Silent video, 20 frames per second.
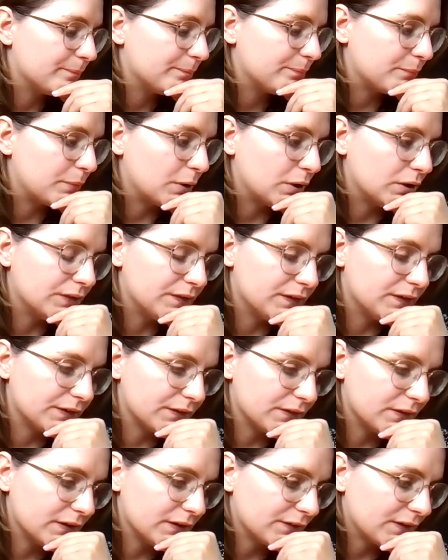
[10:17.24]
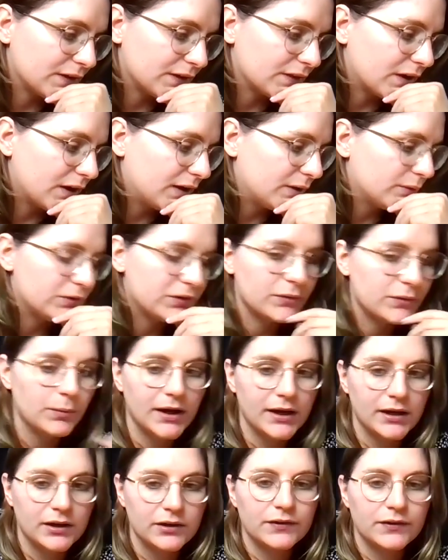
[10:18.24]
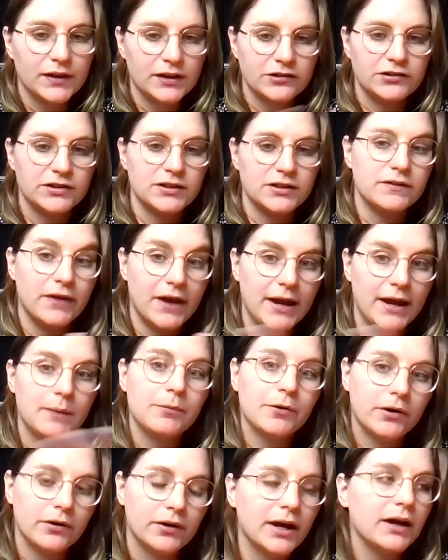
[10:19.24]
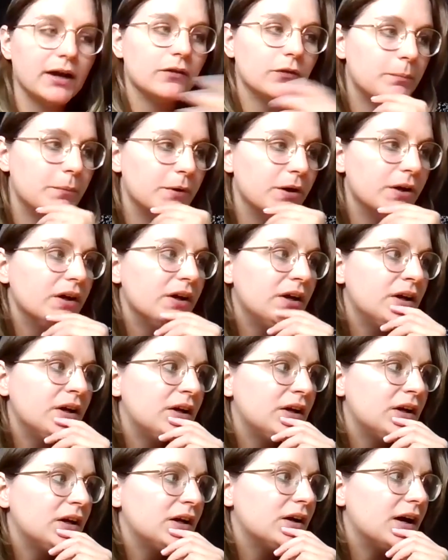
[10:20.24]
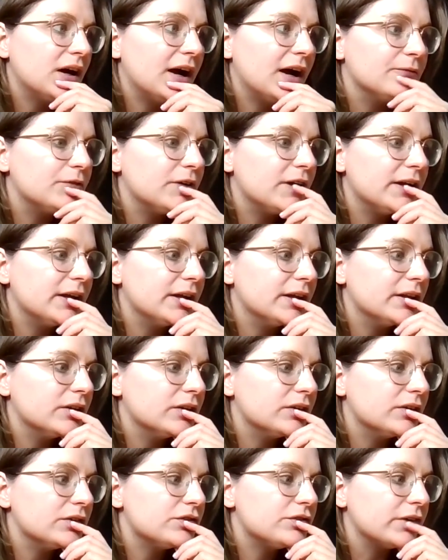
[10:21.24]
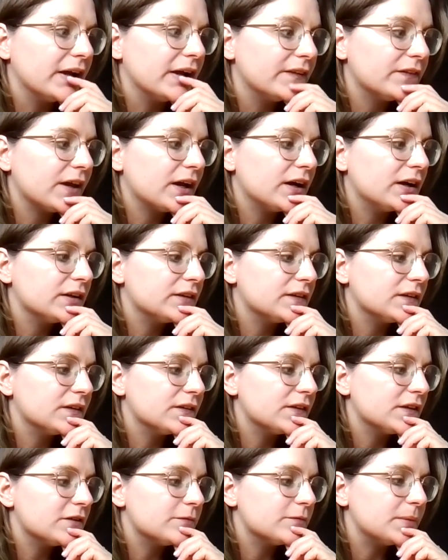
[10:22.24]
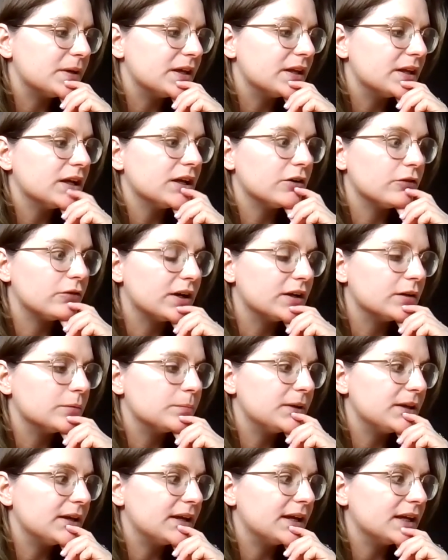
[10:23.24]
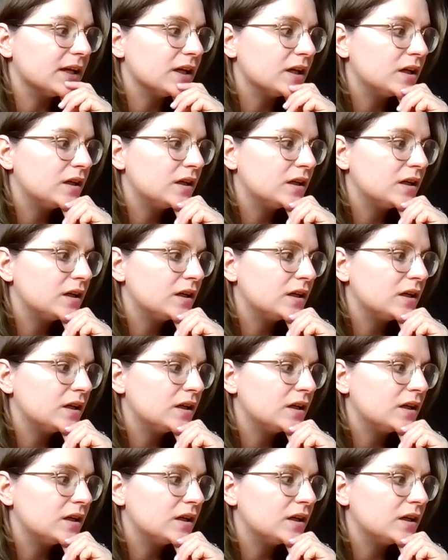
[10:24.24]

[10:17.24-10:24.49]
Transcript: politics and things like that, which is why I use like she, they pronouns. But I've written trans characters that have been incredibly